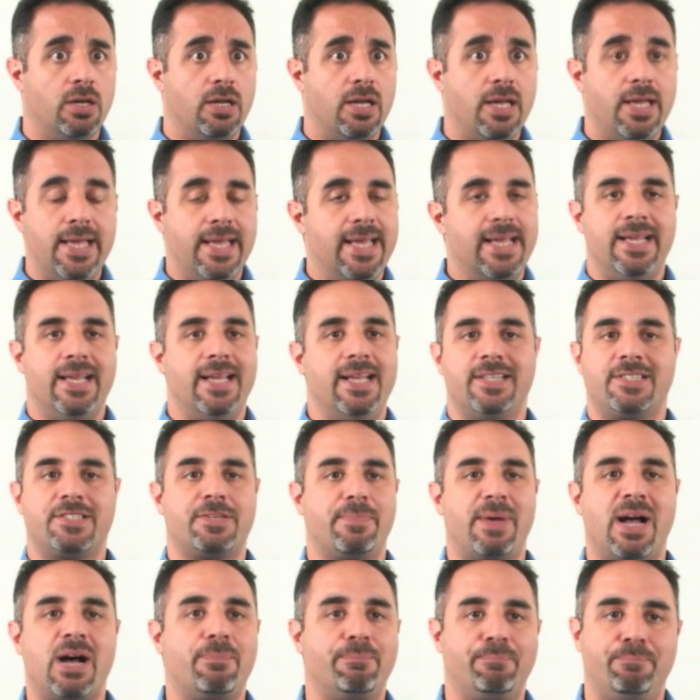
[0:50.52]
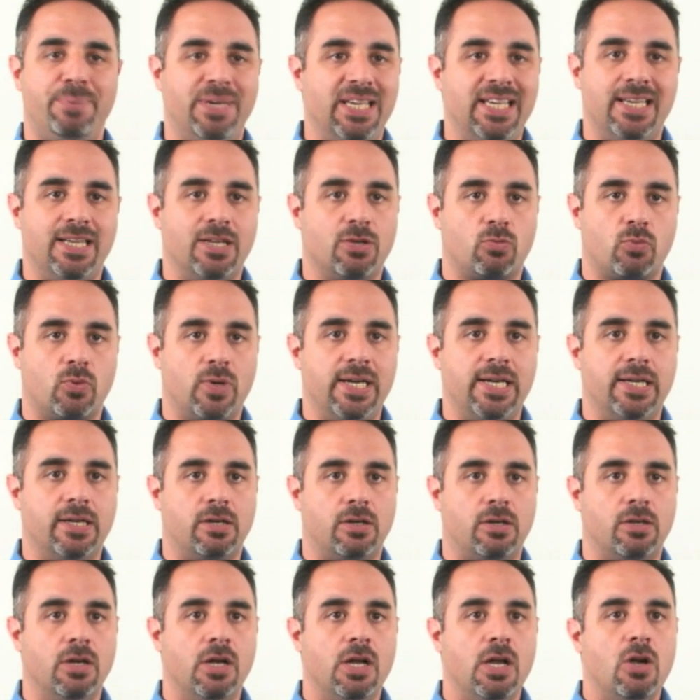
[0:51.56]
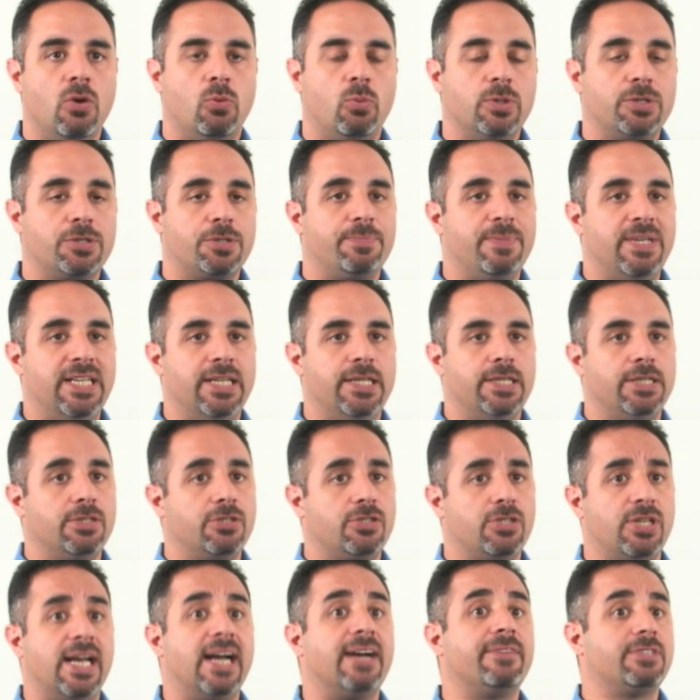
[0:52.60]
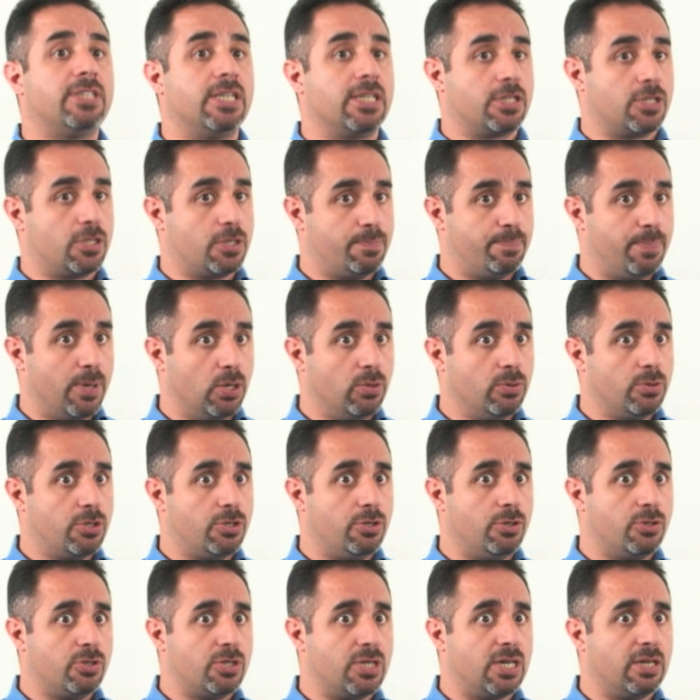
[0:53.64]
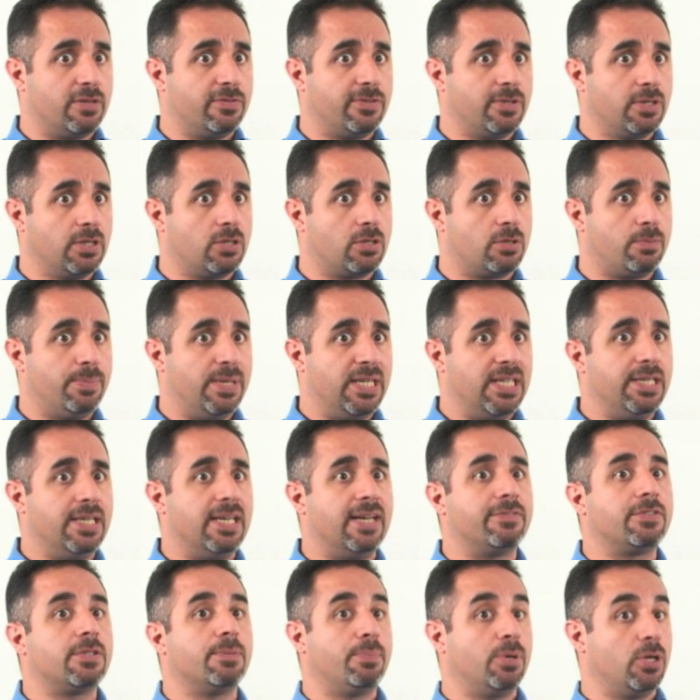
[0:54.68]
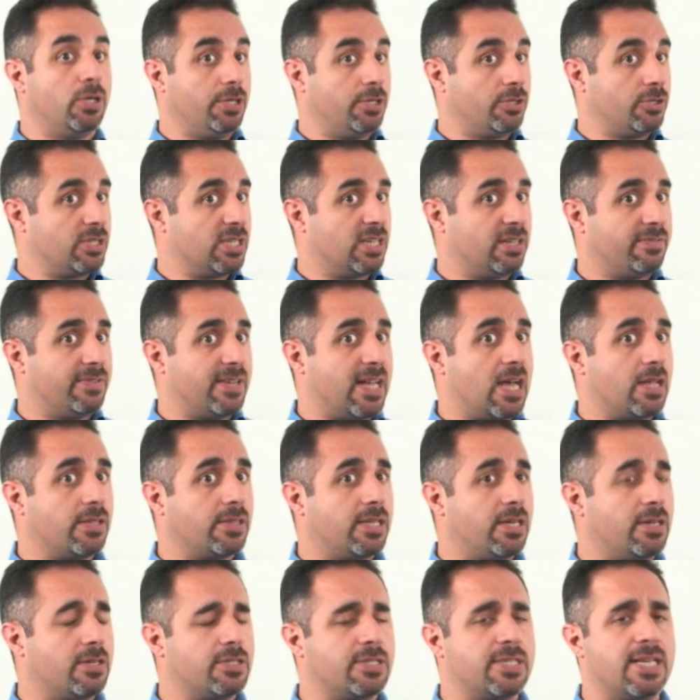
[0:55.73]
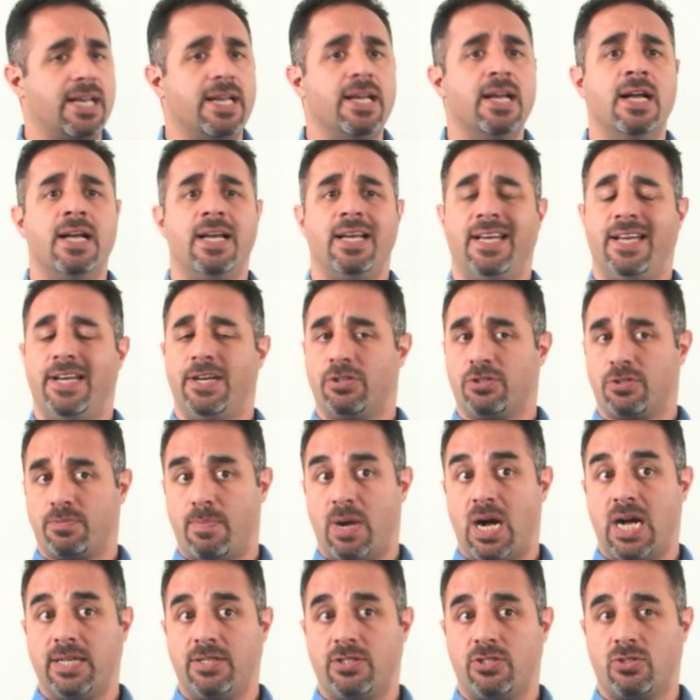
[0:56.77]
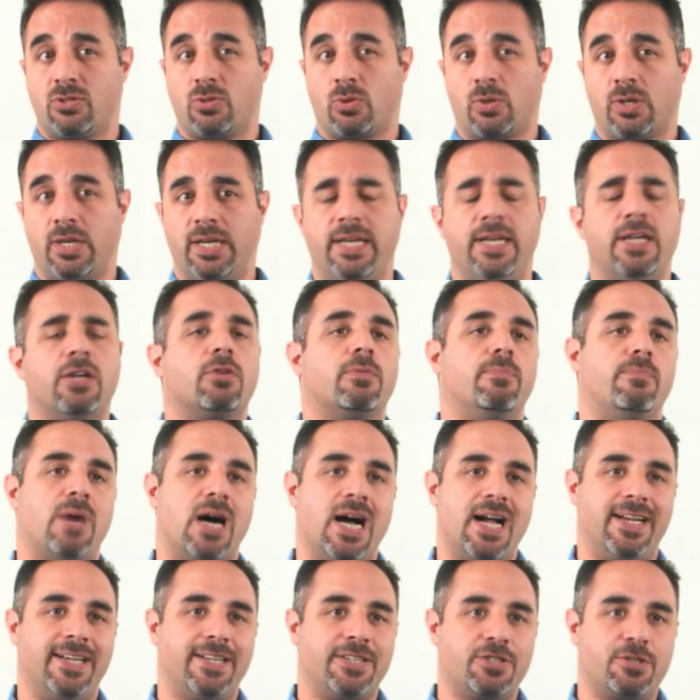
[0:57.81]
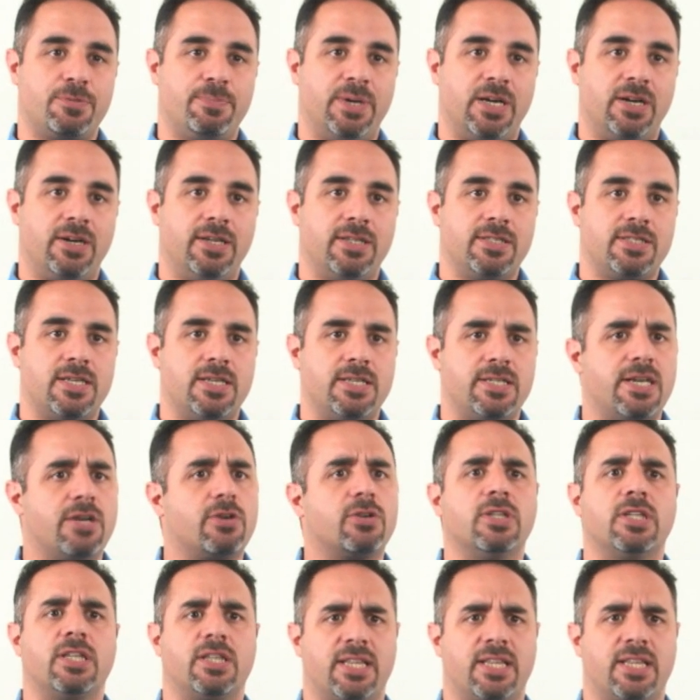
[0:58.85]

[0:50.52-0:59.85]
It's about being real, which means you have to expose yourself a little bit. You have to put yourself out there and say, here's my story, here are my experiences, here are the